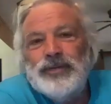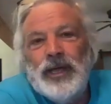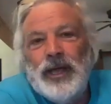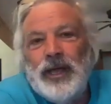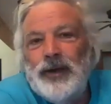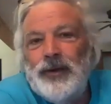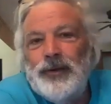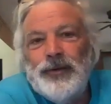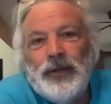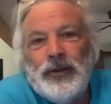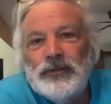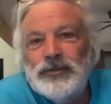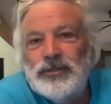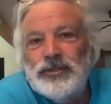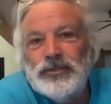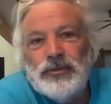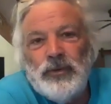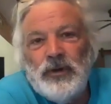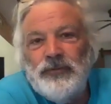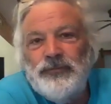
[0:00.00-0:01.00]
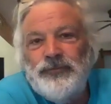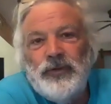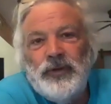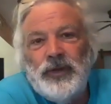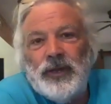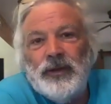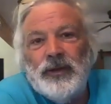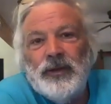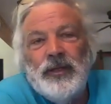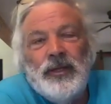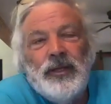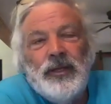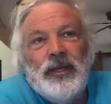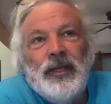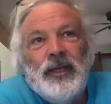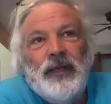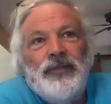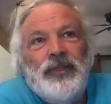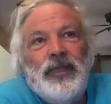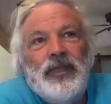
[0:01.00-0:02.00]
$100 a square foot.
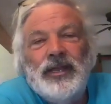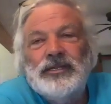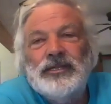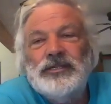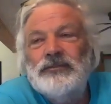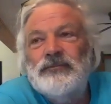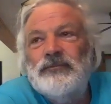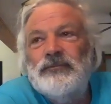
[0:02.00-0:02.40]
And then it's,